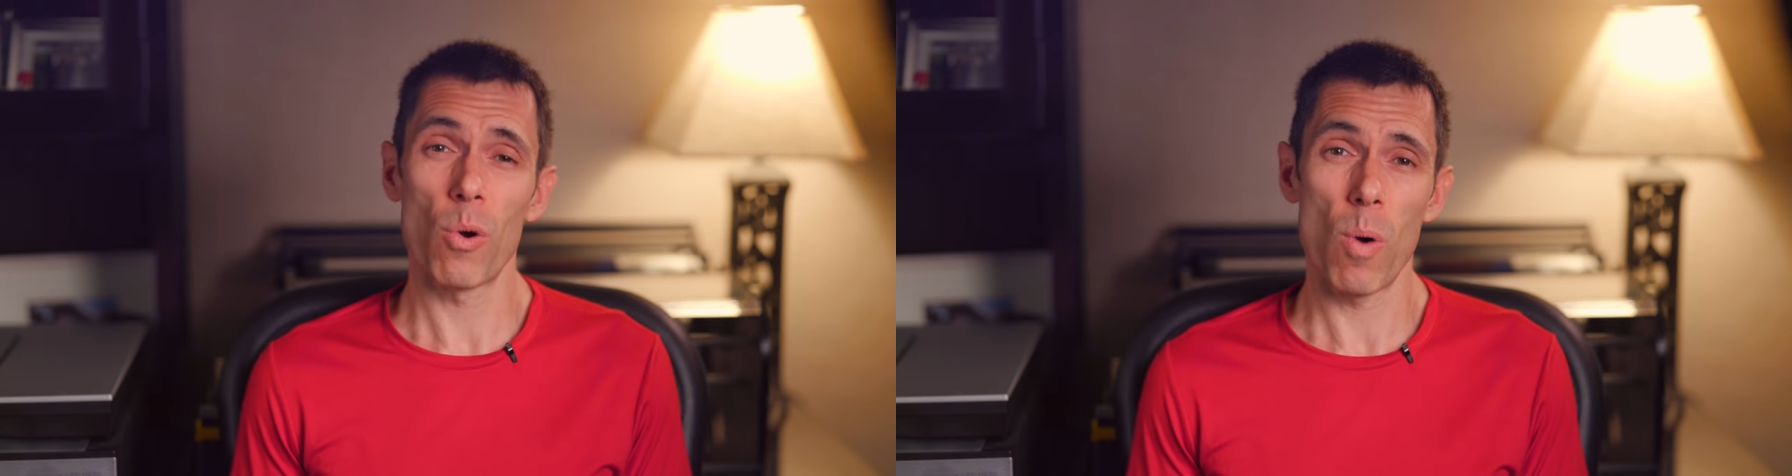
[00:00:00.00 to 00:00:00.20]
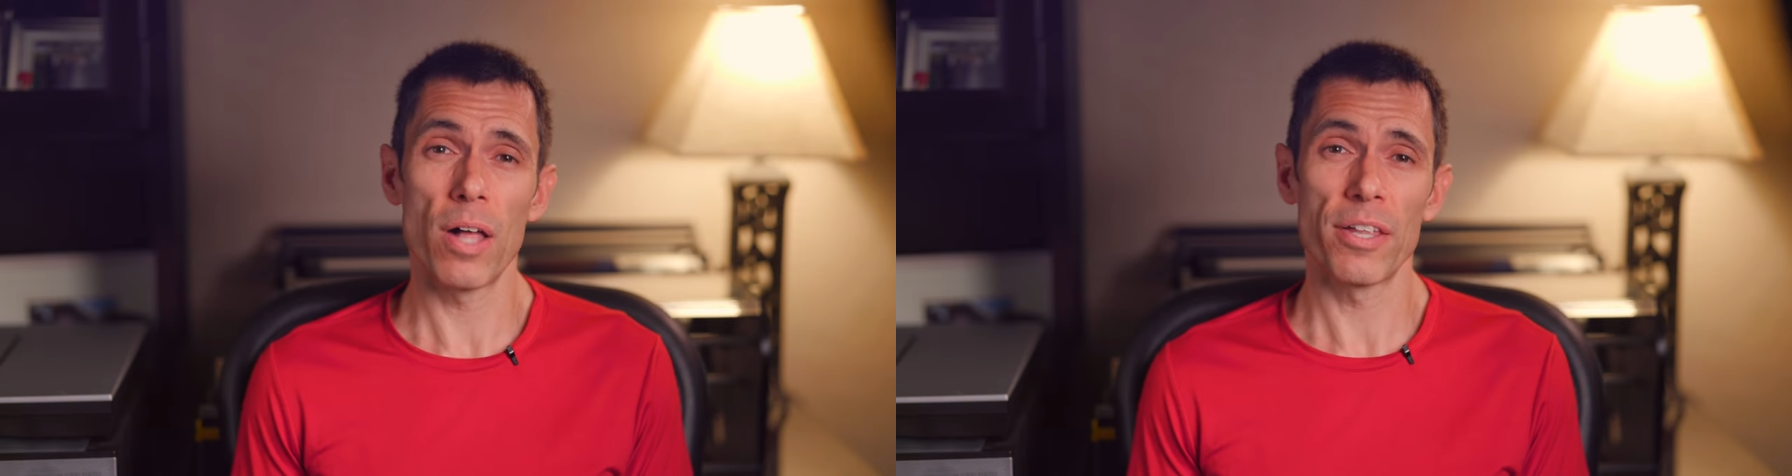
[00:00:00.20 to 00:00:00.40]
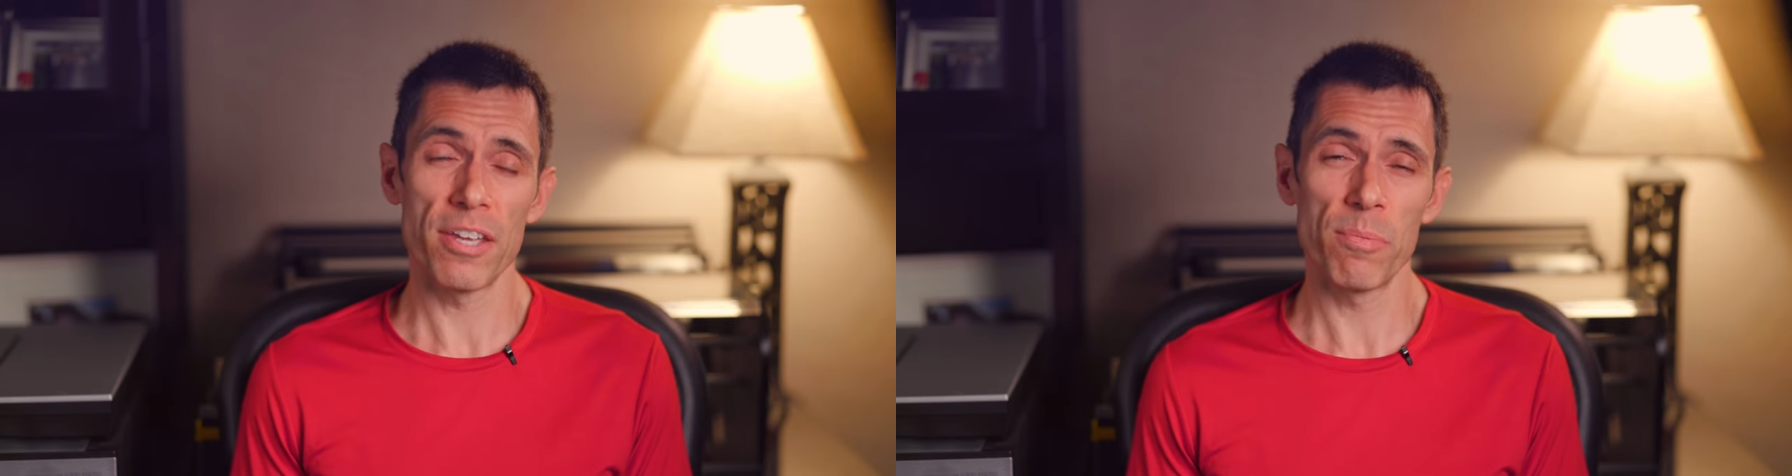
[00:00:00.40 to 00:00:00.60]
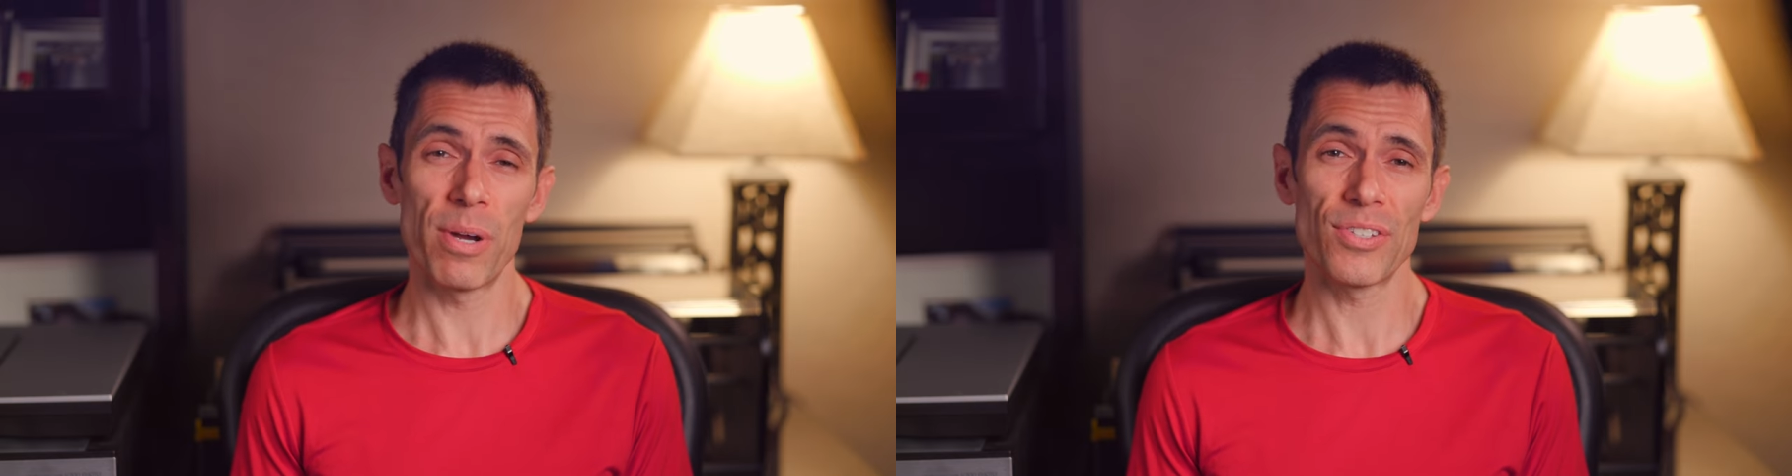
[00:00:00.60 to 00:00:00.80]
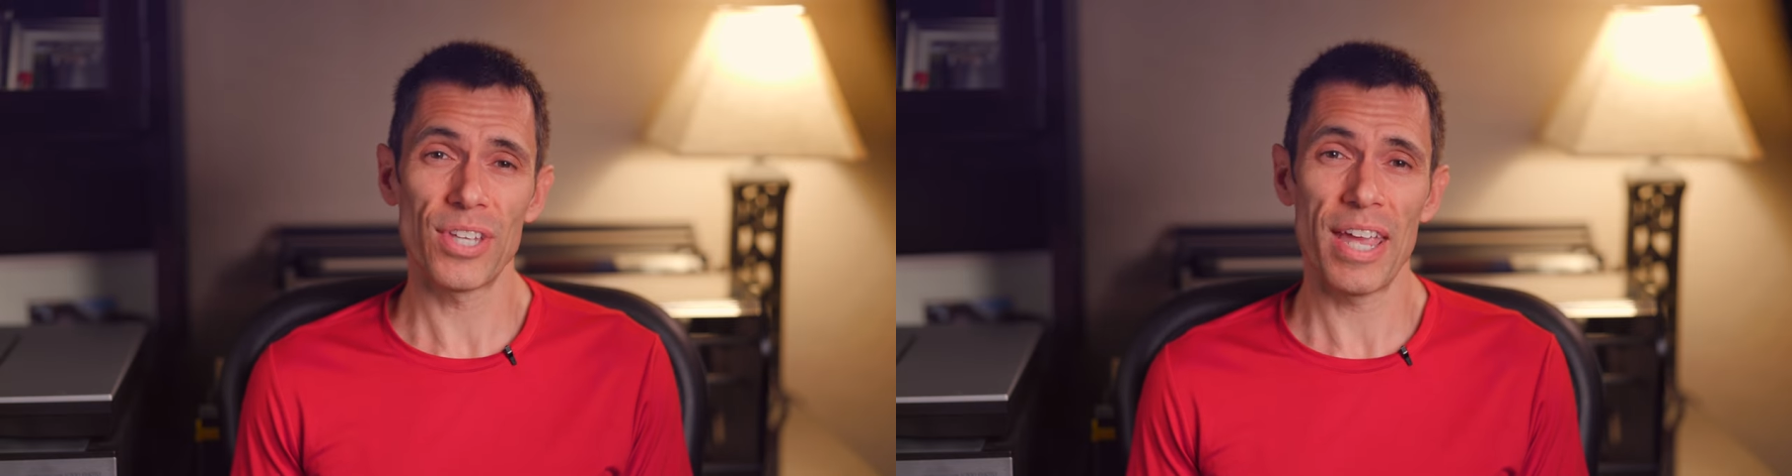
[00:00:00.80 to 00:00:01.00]
quality of
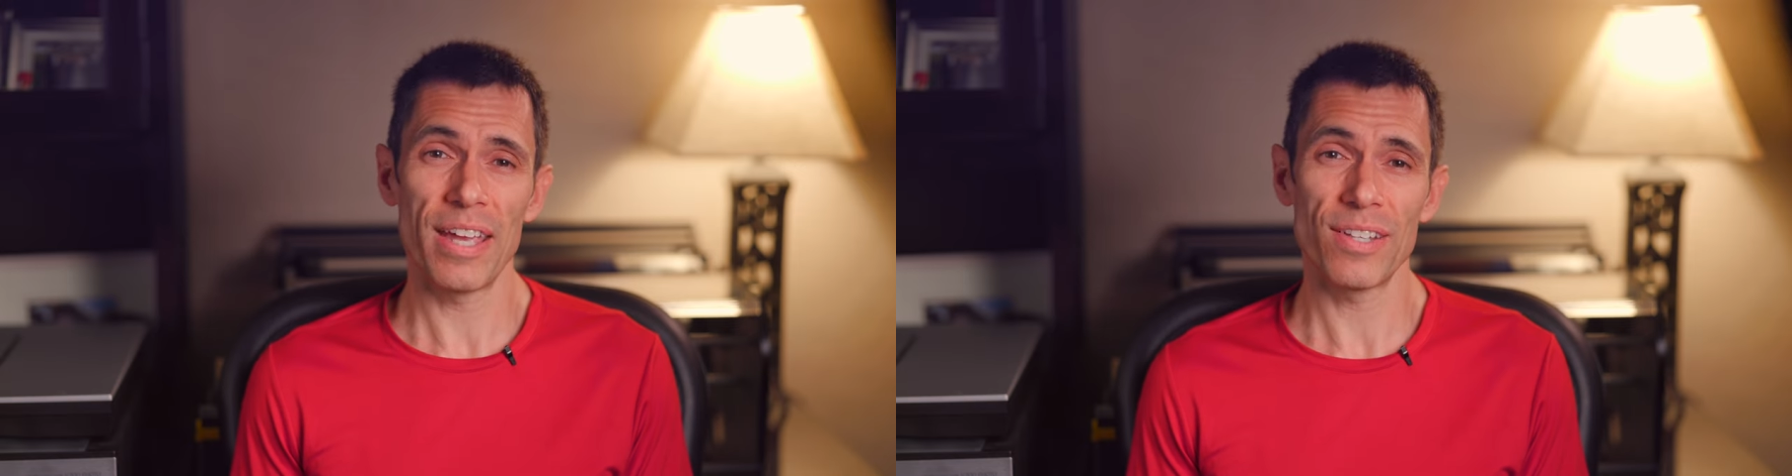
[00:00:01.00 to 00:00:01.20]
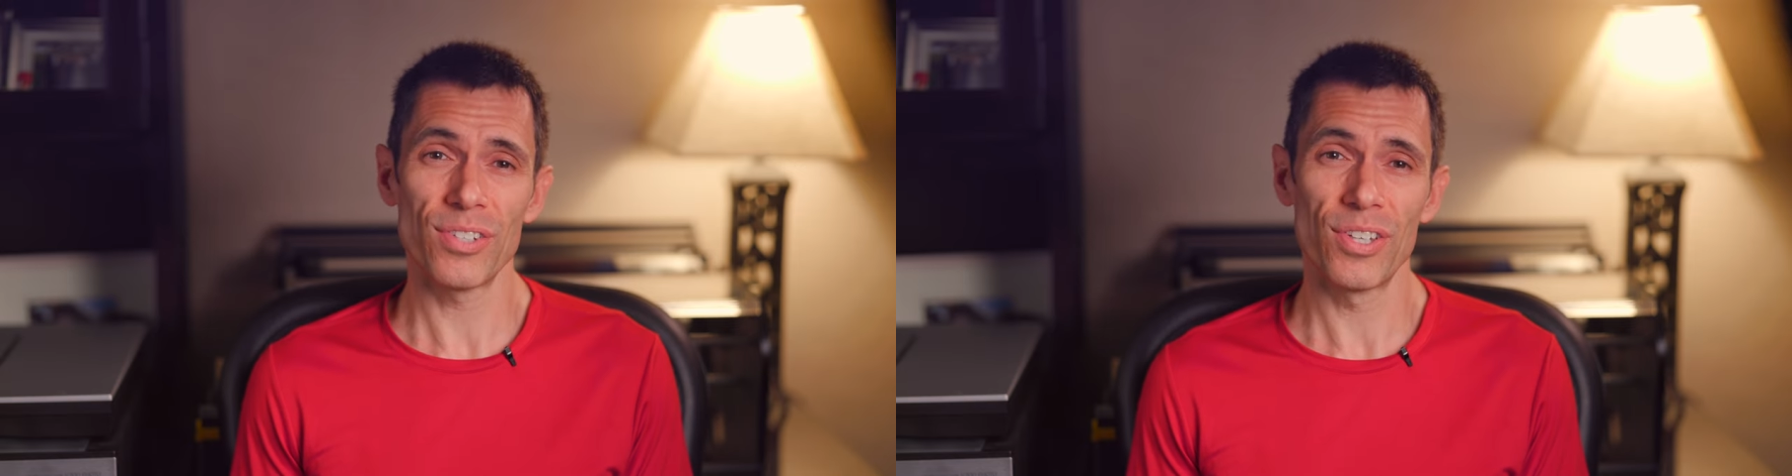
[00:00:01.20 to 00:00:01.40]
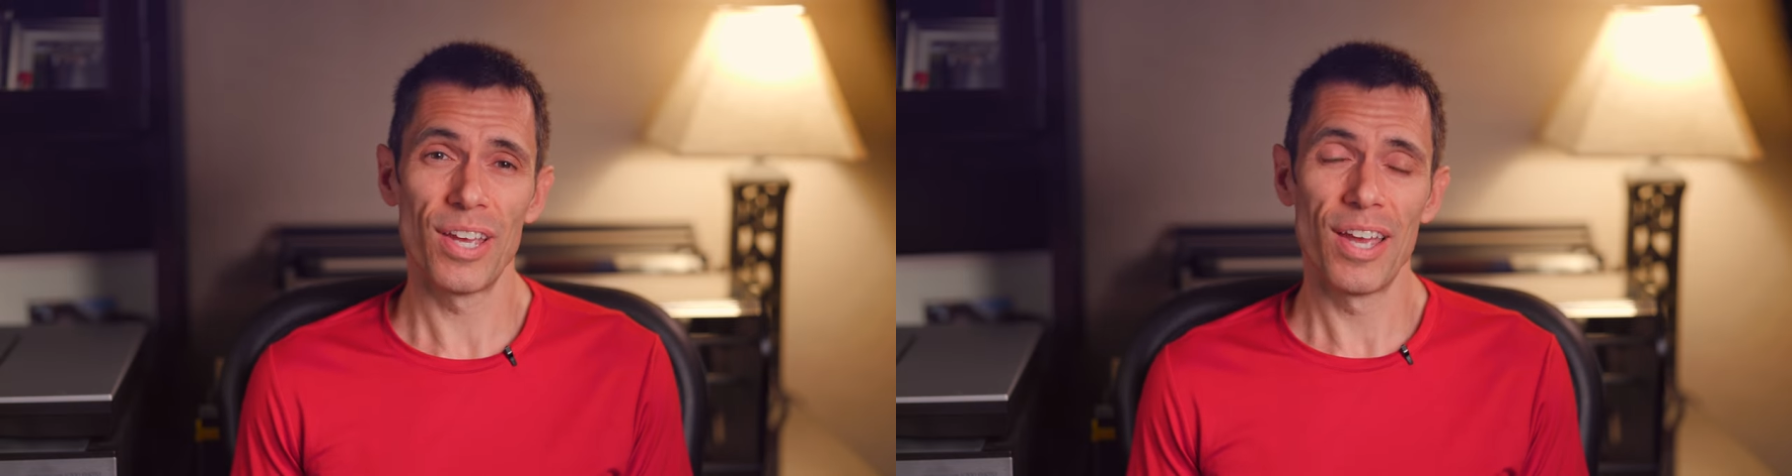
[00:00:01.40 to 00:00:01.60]
my scans.